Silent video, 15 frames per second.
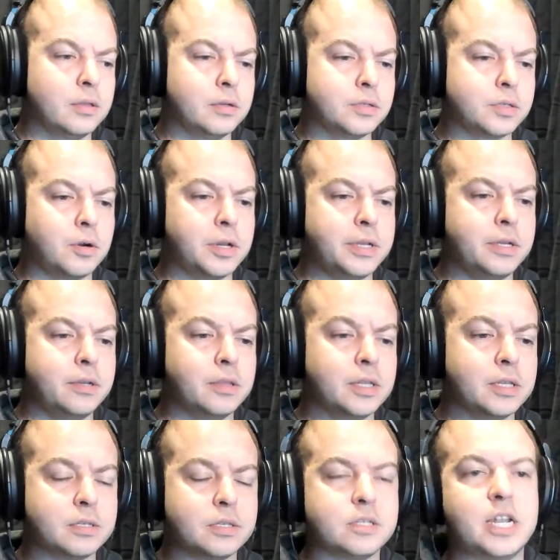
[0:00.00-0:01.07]
there's already
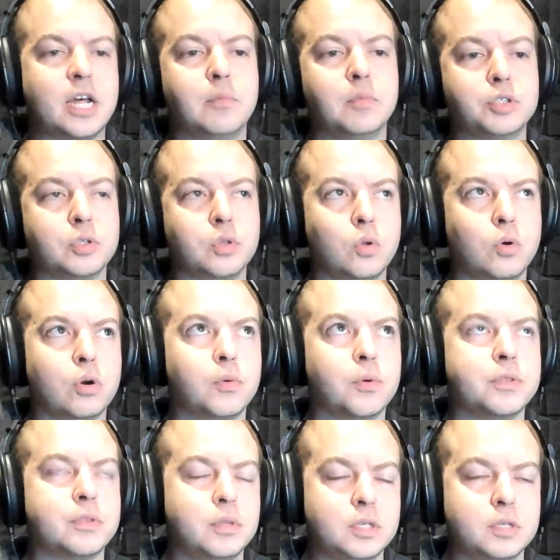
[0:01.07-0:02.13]
this established lore
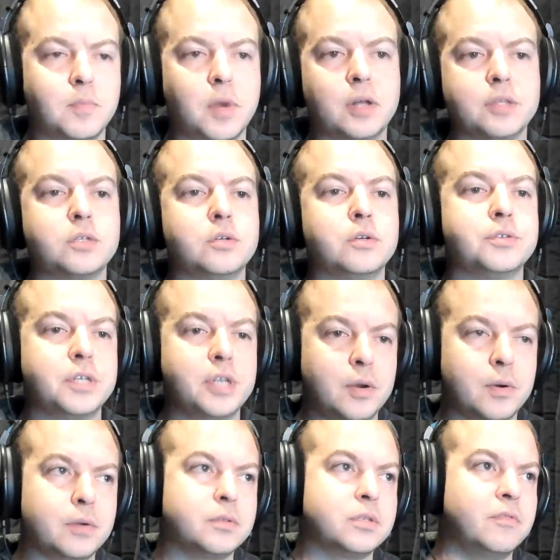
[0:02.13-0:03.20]
with these monsters and
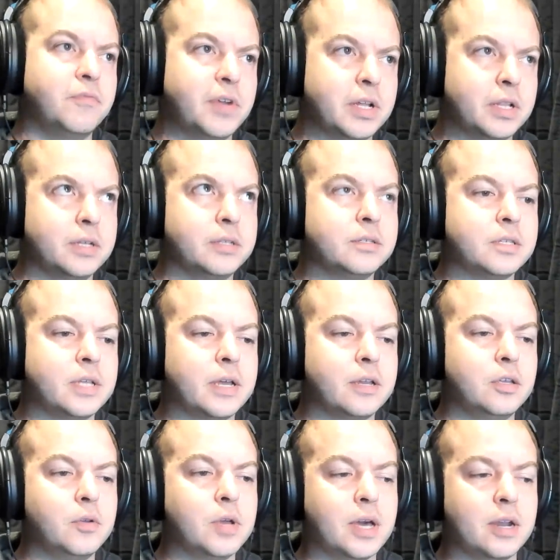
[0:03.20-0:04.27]
heroes and villains that
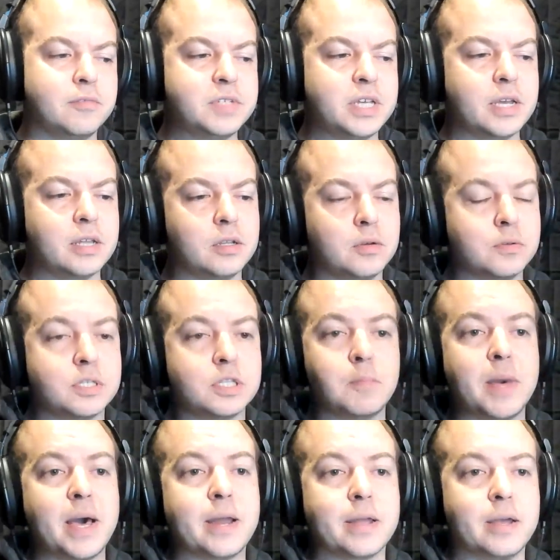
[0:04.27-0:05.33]
you kind of take those
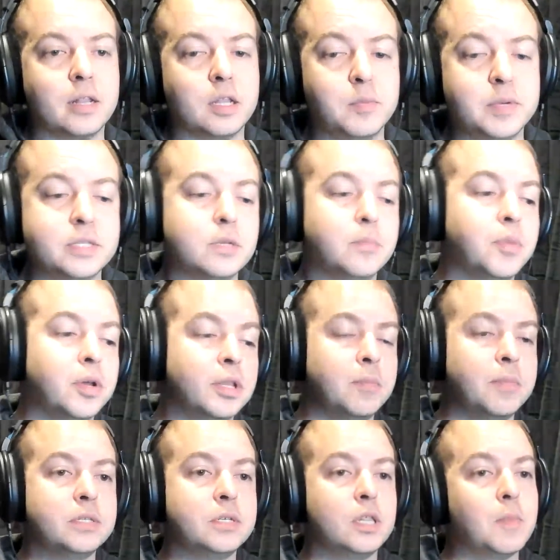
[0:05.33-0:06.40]
thematic elements and put
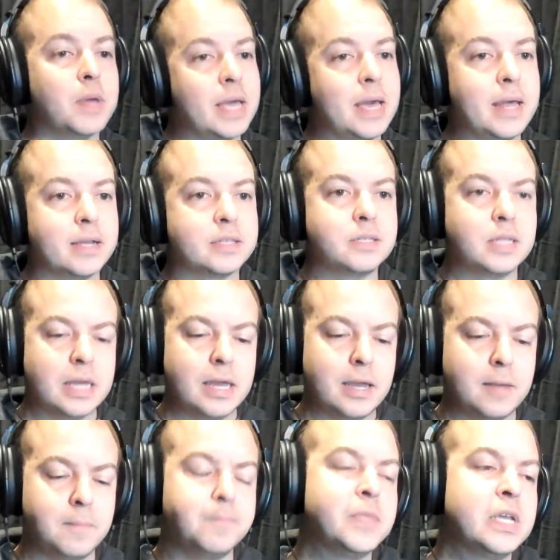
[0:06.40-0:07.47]
them into the mechanics of the
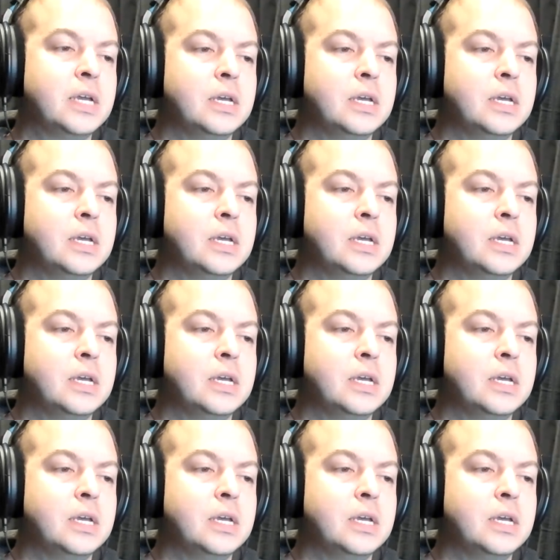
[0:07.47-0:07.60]
game,